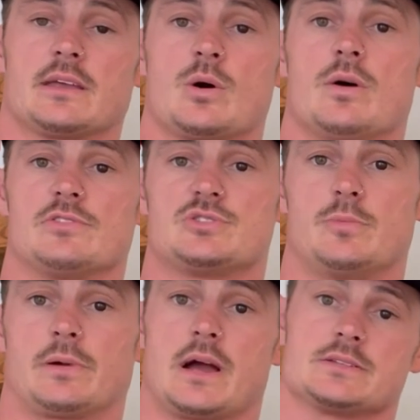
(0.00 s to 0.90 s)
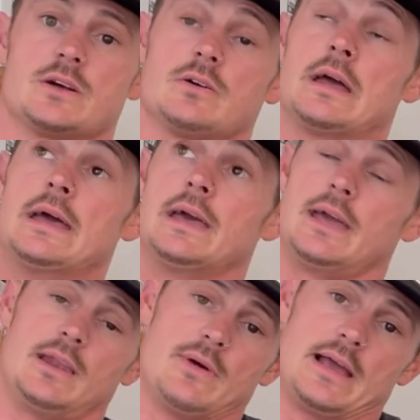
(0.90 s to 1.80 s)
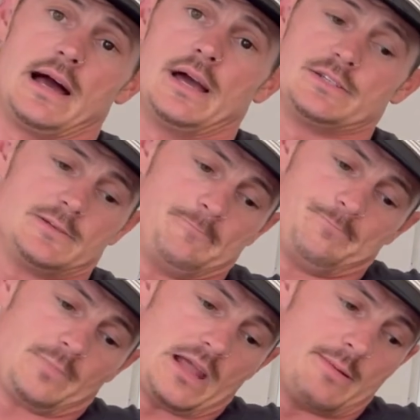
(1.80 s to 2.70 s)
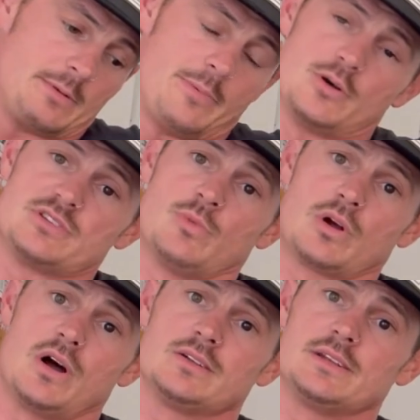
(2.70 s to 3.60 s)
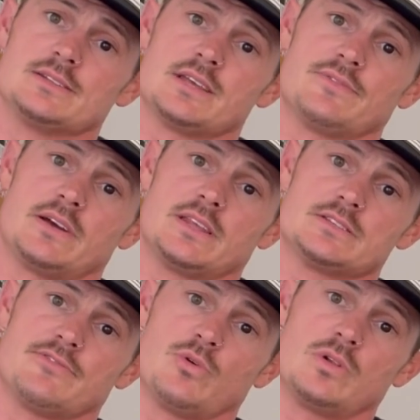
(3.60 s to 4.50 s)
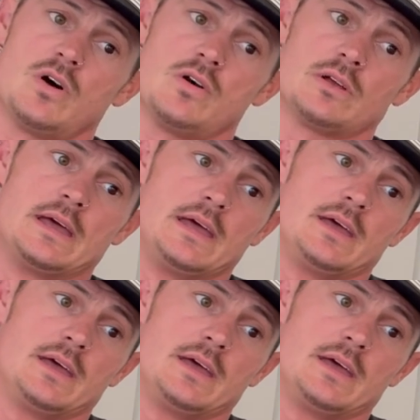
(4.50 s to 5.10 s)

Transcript: go of a super nice dog. Anyway, guys, I'm gonna be posting more content and stuff like this before long.